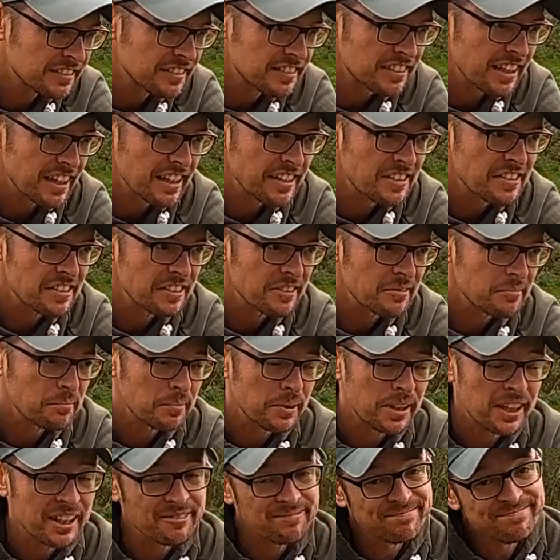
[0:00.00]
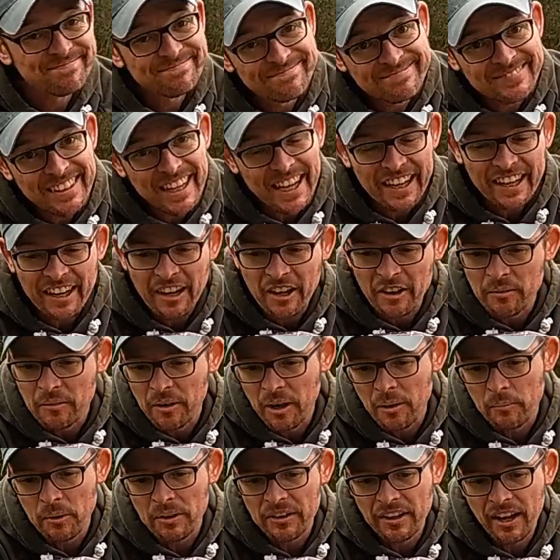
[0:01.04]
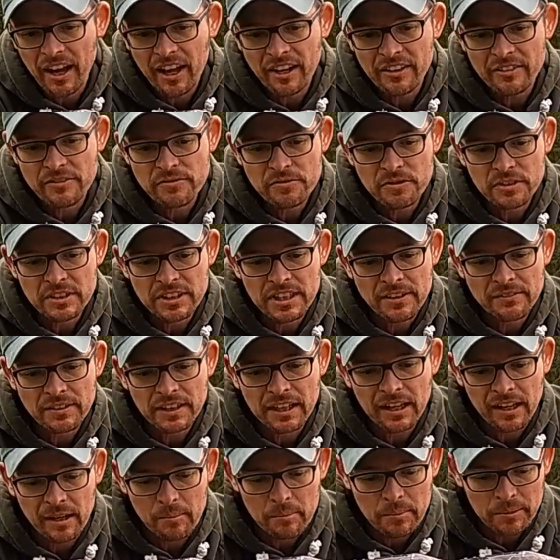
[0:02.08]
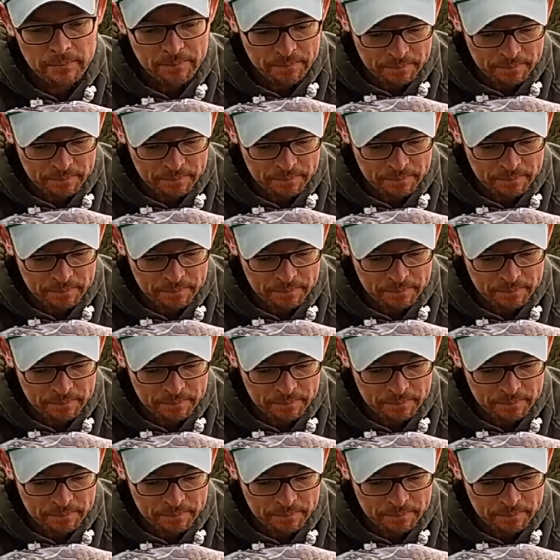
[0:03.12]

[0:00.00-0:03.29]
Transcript: section, but hey ho, I'm on the hunt for another club.